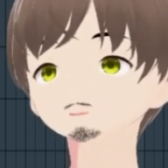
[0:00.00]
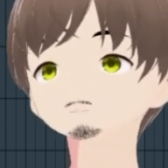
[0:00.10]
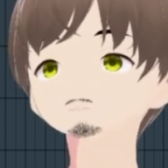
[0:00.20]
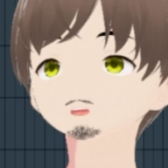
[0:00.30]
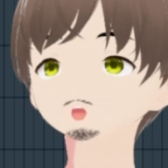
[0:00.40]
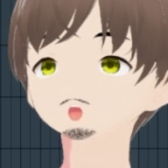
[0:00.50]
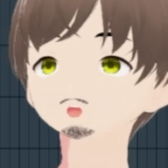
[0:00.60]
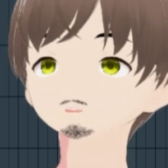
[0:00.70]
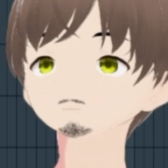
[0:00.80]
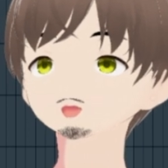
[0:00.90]
So
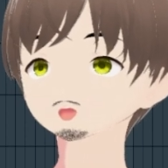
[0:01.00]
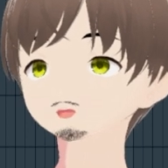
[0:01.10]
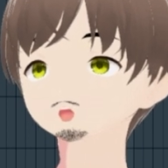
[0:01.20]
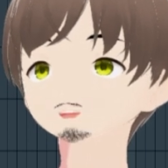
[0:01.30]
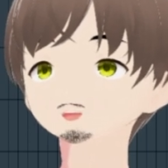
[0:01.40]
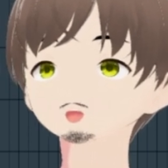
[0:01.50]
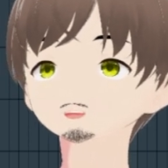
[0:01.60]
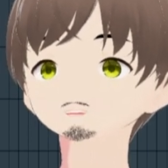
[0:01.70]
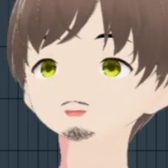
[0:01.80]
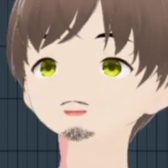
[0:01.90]
I'm gonna go ahead and
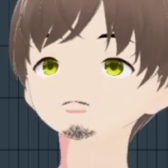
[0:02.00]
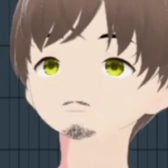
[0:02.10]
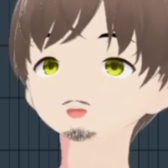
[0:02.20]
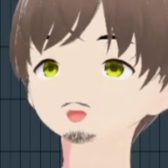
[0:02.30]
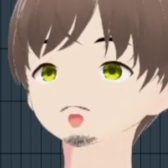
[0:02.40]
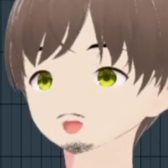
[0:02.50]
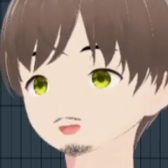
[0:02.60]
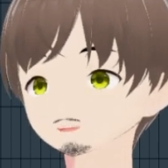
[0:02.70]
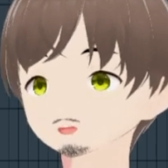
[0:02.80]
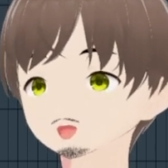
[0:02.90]
play it at the
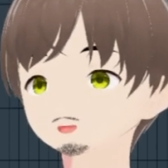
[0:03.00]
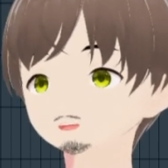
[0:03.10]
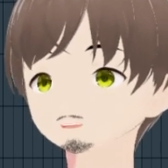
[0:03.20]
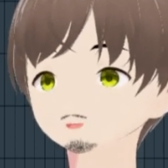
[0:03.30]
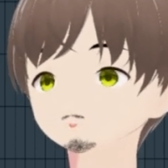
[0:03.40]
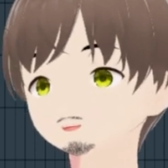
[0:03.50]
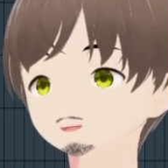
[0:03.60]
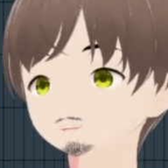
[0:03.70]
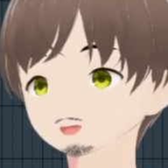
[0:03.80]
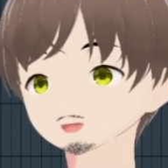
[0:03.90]
loudest part and see where it's
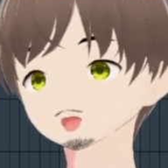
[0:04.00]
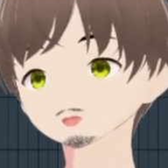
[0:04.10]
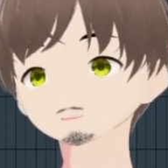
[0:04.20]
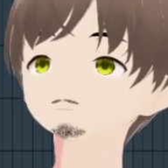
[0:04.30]
hitting the most.